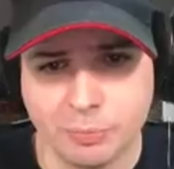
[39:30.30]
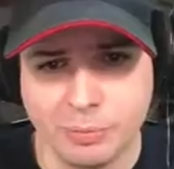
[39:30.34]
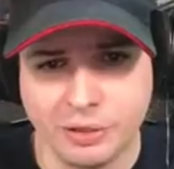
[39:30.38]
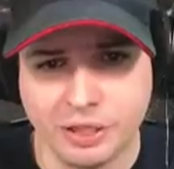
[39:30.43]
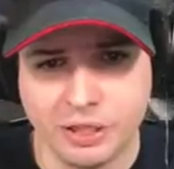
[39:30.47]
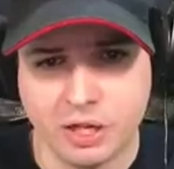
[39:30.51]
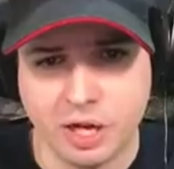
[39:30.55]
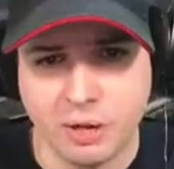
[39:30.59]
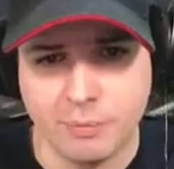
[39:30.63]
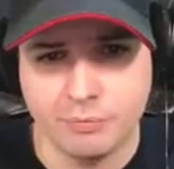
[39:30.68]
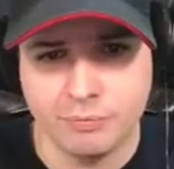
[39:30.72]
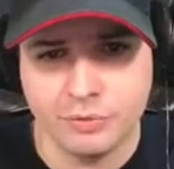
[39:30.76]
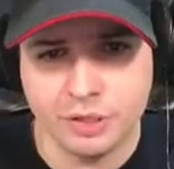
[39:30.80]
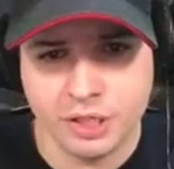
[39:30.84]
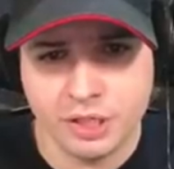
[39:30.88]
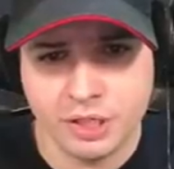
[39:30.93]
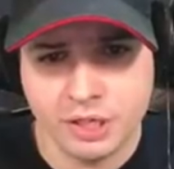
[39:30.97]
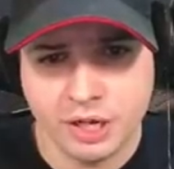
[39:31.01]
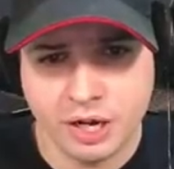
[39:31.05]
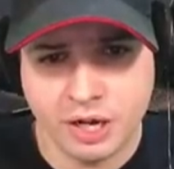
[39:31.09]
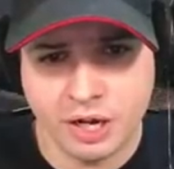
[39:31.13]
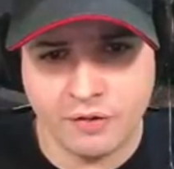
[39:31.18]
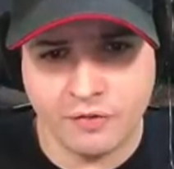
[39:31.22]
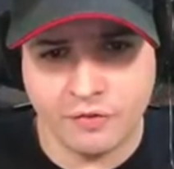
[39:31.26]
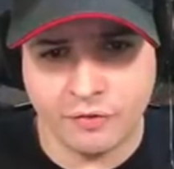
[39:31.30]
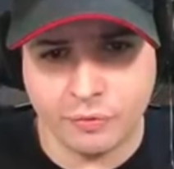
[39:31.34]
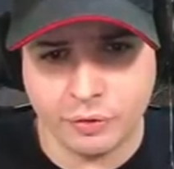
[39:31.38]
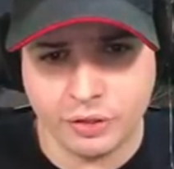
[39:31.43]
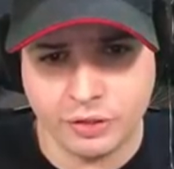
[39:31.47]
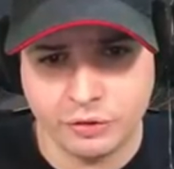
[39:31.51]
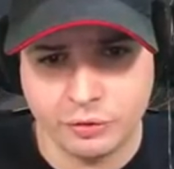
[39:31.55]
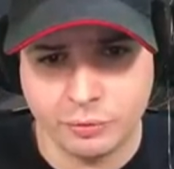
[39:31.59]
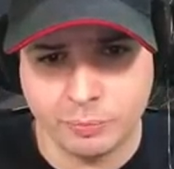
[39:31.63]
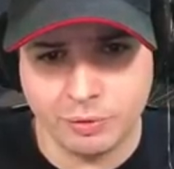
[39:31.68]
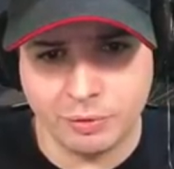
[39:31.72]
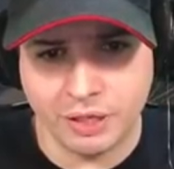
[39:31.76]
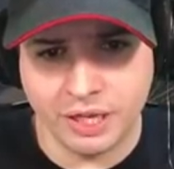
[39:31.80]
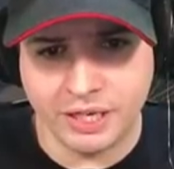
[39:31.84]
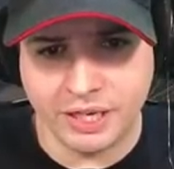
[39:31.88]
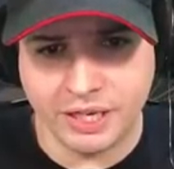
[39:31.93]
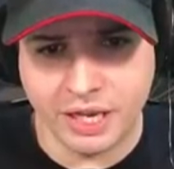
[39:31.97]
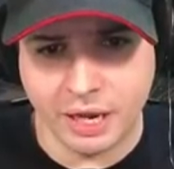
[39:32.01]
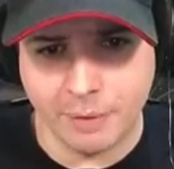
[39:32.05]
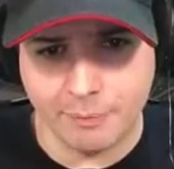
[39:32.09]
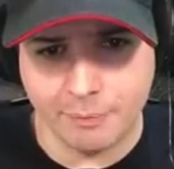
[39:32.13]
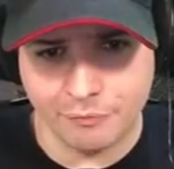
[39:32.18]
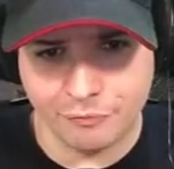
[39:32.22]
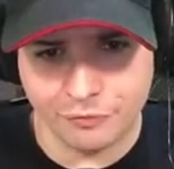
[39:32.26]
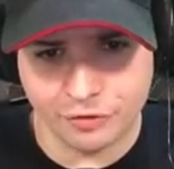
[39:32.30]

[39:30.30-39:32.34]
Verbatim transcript: become a free-to-play game.